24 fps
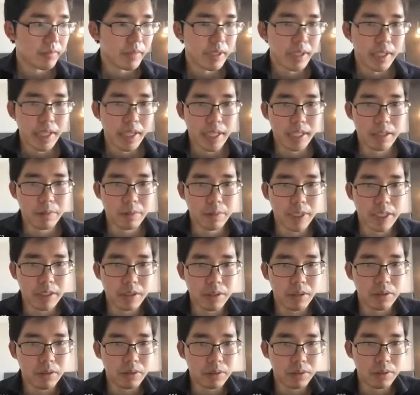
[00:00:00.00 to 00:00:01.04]
And we
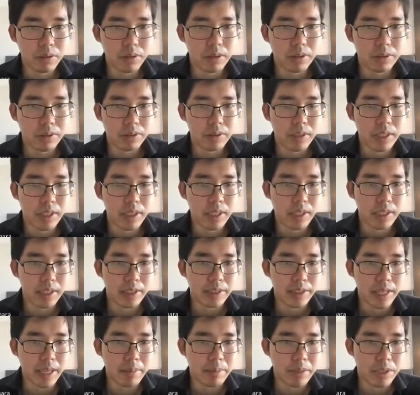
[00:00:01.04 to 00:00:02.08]
don't know
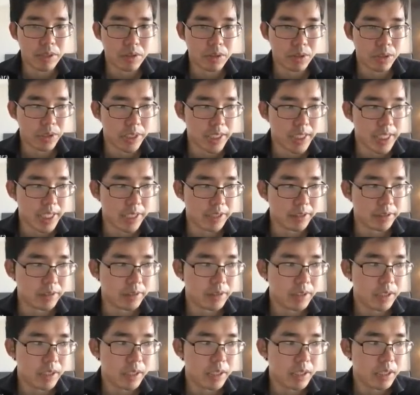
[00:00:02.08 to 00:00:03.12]
M star
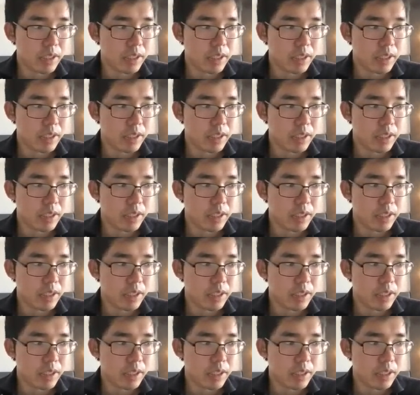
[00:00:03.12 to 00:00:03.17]
here,